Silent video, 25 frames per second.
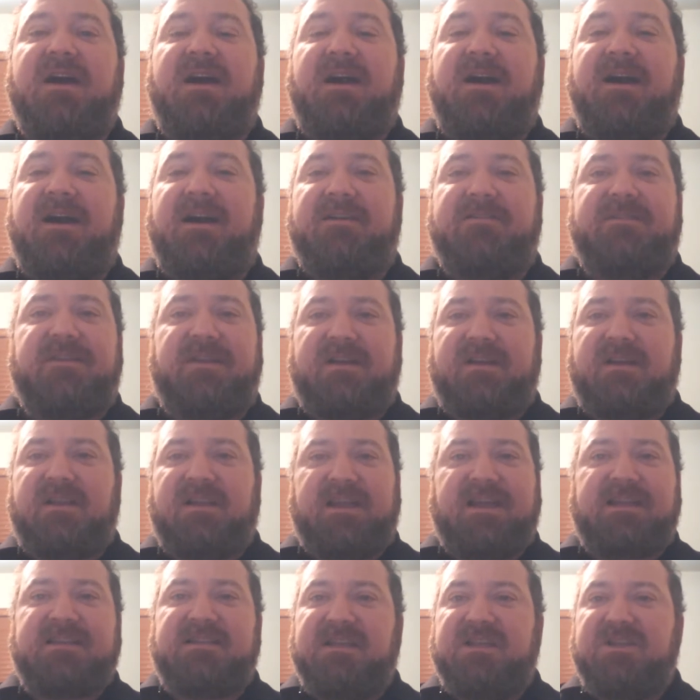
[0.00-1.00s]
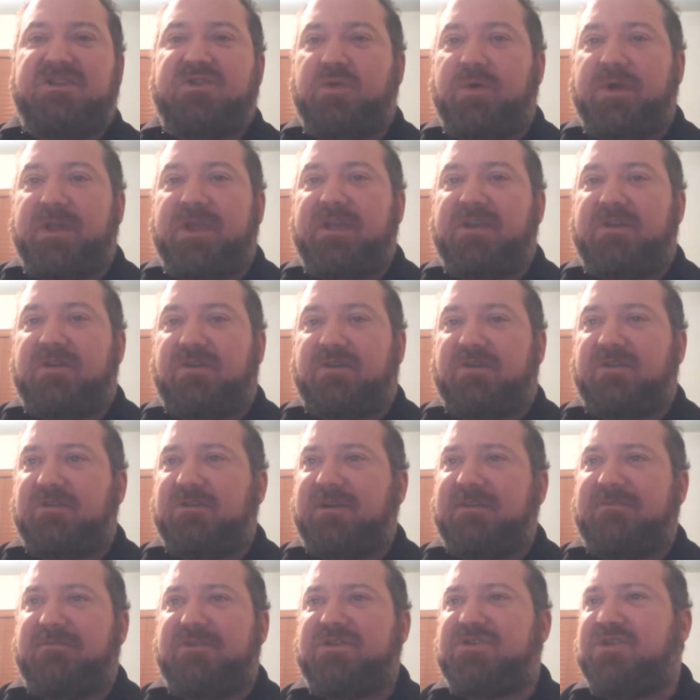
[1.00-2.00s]
that I collect each week
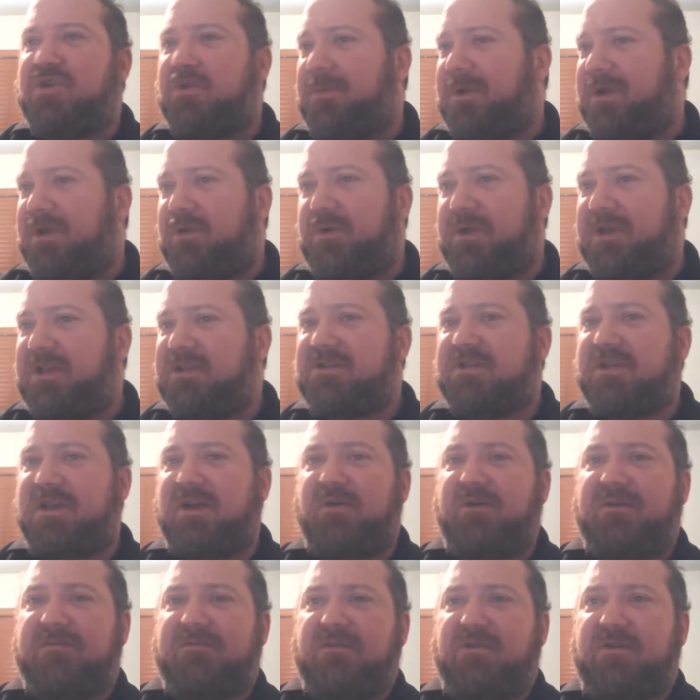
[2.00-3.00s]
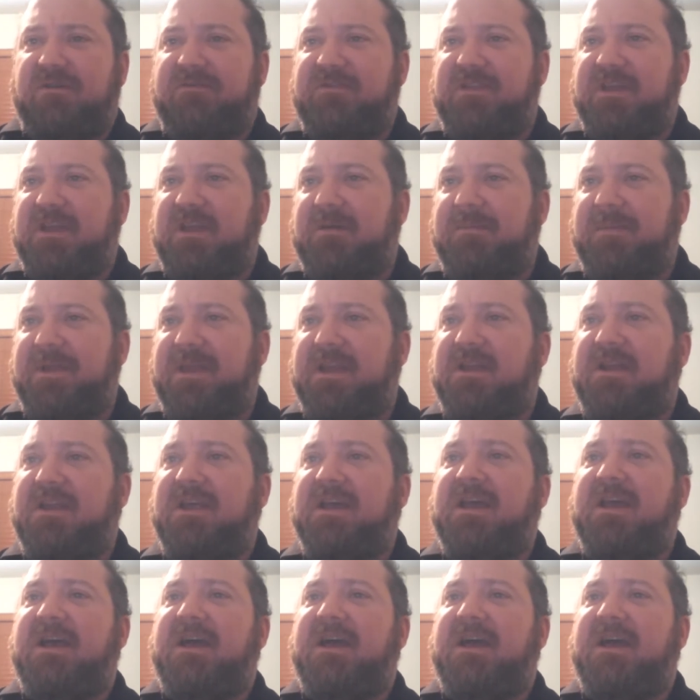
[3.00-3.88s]
or every so many weeks, however often they come in,